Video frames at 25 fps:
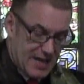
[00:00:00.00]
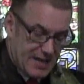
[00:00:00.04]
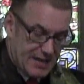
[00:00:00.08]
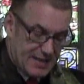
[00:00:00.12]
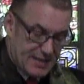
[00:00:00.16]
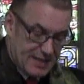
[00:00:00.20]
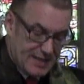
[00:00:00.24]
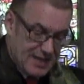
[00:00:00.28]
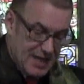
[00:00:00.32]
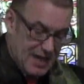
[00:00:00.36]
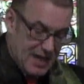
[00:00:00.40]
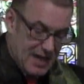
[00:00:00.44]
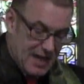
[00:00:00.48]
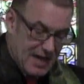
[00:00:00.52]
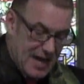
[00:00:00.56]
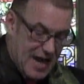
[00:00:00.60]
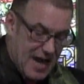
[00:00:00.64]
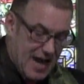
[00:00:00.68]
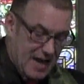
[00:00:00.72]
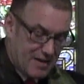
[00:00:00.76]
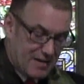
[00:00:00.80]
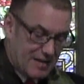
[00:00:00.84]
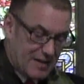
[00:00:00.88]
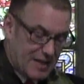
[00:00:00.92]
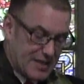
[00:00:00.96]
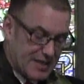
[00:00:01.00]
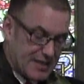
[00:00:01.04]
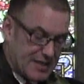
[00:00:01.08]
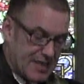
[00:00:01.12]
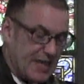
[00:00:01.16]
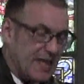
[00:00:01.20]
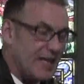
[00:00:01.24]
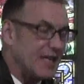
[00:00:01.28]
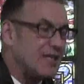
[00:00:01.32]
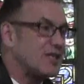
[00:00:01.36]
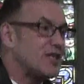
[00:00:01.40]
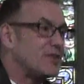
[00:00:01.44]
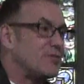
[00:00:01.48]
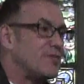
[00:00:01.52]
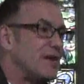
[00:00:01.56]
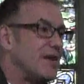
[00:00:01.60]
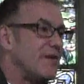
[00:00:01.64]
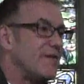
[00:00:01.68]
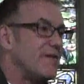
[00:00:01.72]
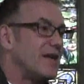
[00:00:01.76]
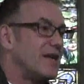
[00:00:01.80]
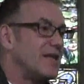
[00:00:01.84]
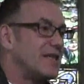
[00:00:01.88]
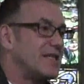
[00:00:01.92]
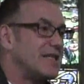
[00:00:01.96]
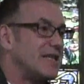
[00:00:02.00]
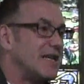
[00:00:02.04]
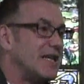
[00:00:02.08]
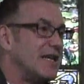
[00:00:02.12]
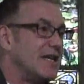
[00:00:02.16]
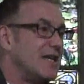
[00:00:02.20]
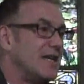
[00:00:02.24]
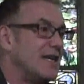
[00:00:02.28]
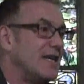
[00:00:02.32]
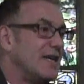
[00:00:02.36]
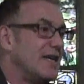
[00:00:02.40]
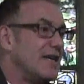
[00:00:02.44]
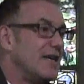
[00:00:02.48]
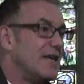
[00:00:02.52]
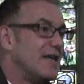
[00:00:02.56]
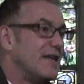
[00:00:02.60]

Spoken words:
as an adolescent experiencing